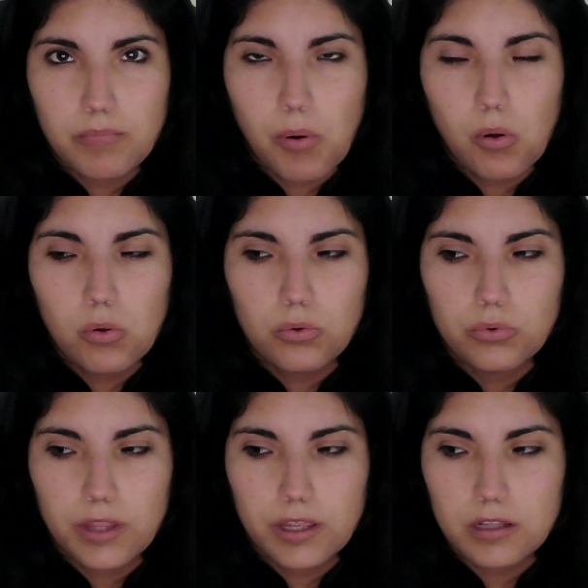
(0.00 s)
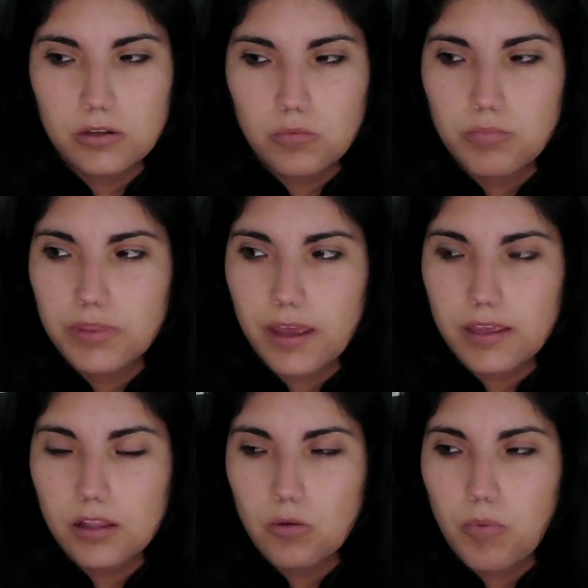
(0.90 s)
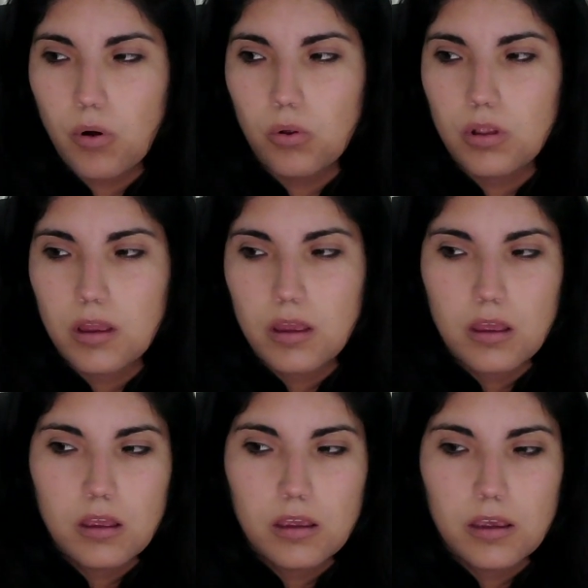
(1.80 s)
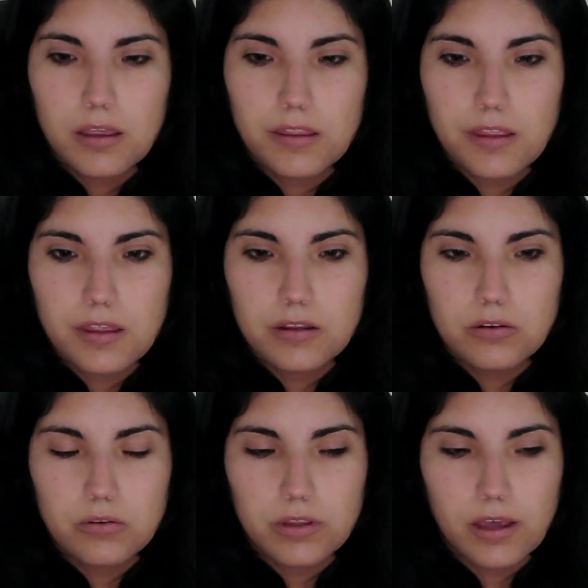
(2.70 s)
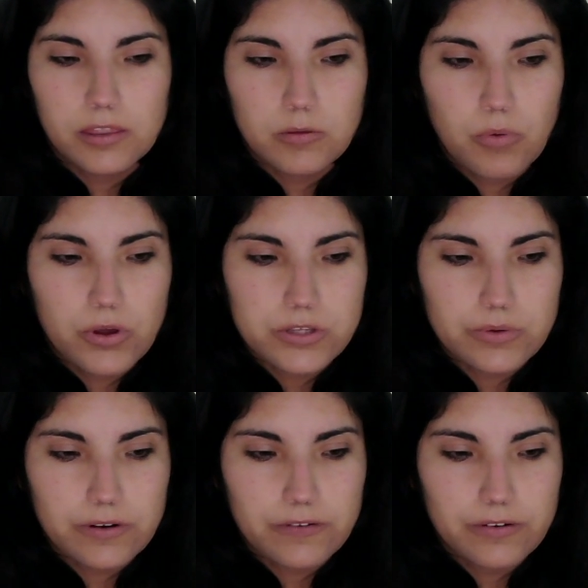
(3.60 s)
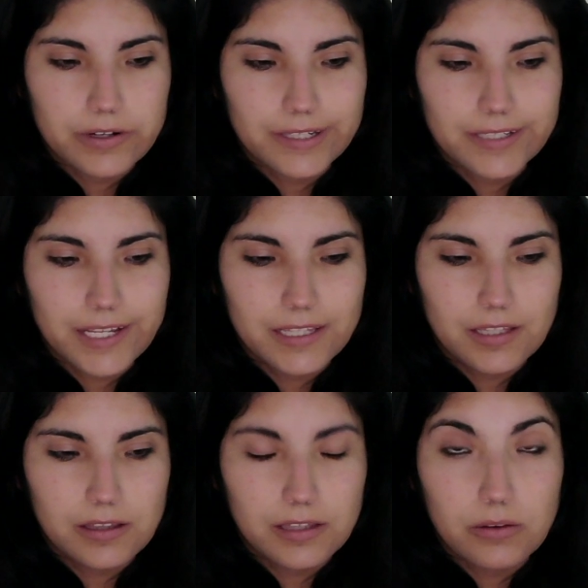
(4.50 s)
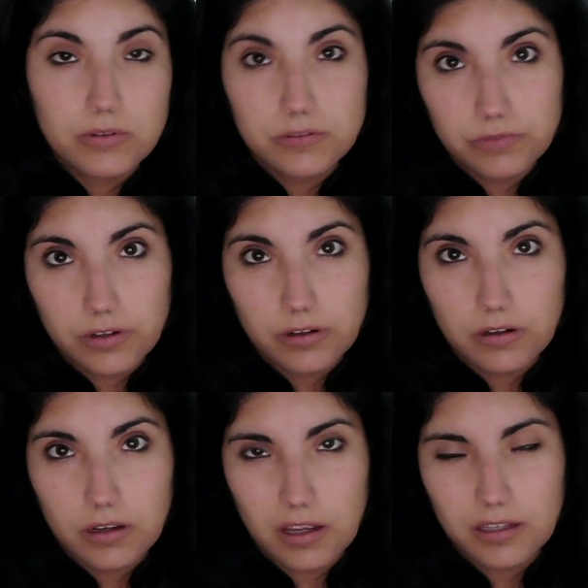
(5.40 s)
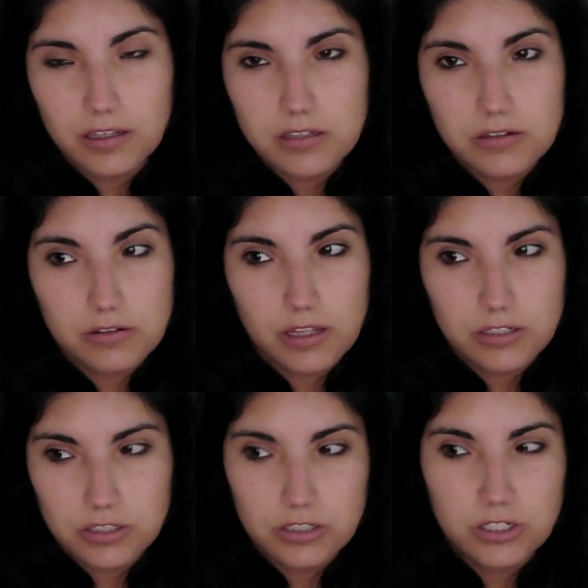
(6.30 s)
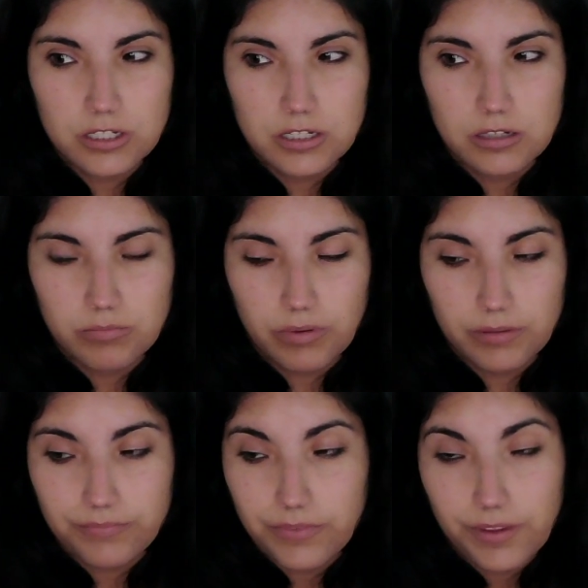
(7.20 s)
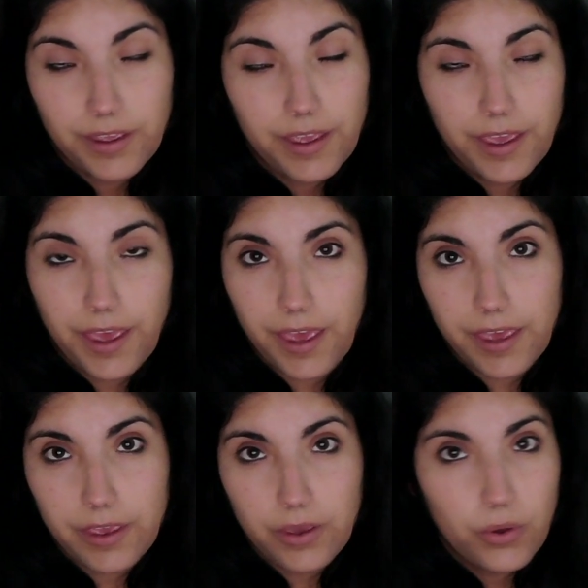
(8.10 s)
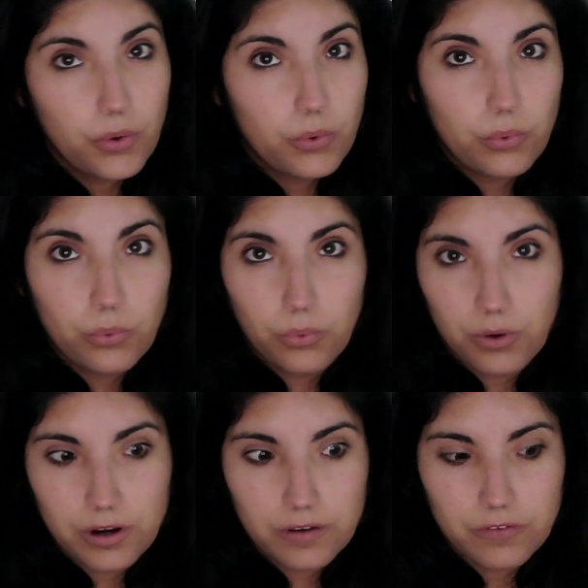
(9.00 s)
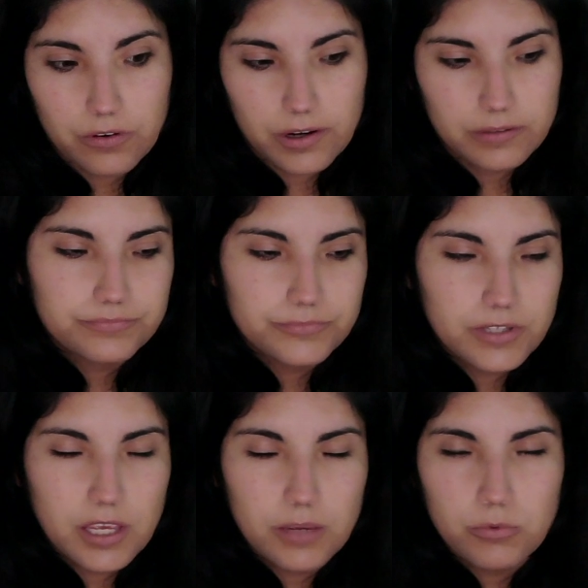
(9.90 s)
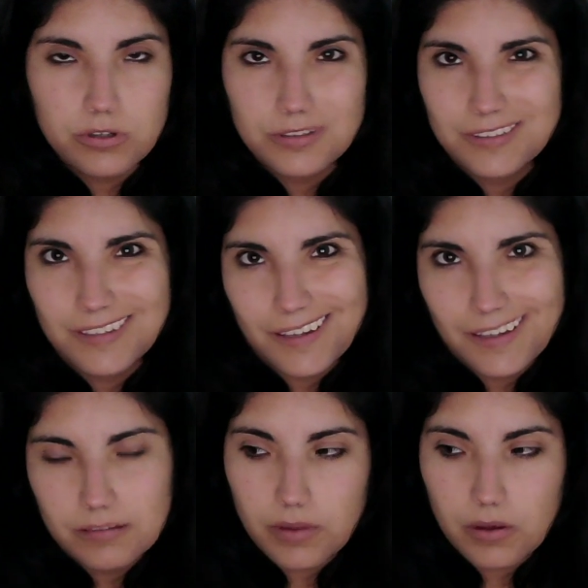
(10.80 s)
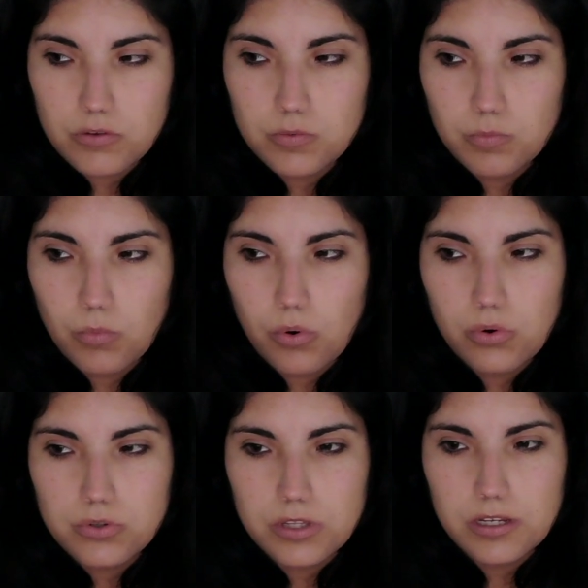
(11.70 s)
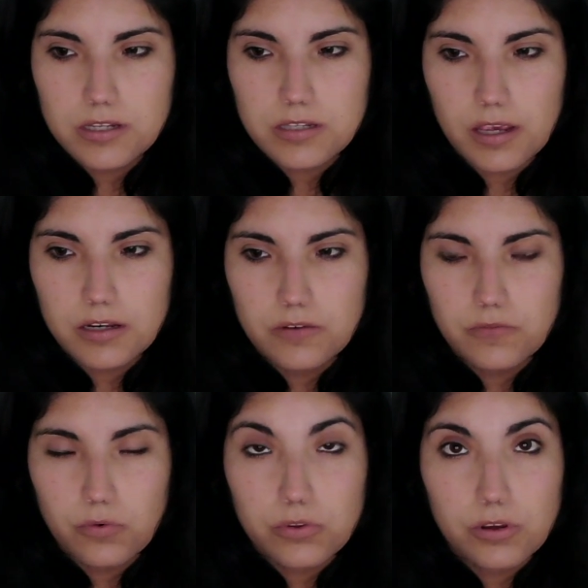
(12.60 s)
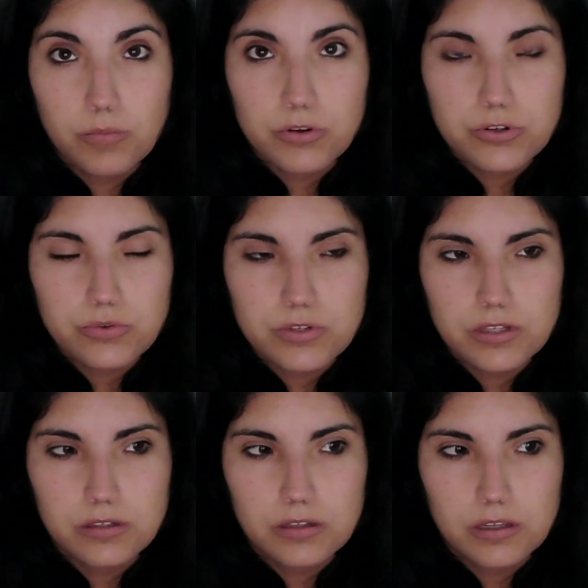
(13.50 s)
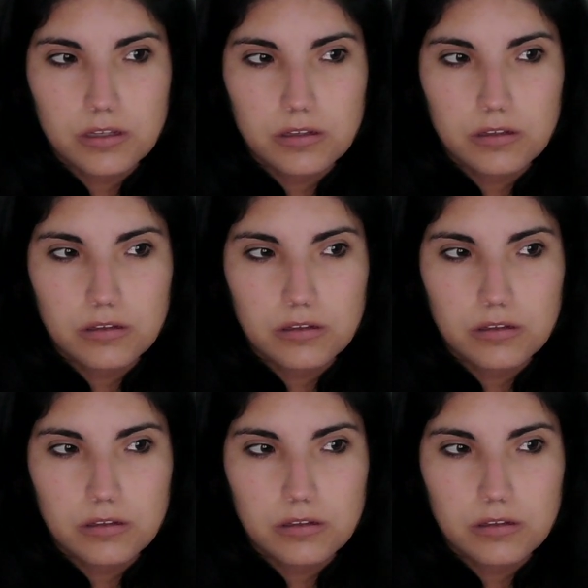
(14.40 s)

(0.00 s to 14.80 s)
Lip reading: pole, that yellow pole, and then they got their points, whatever. I thought that wasn't fair. I consider that shit cheating, but hey, whatever. The game was eh. I was mostly excited for the commercials and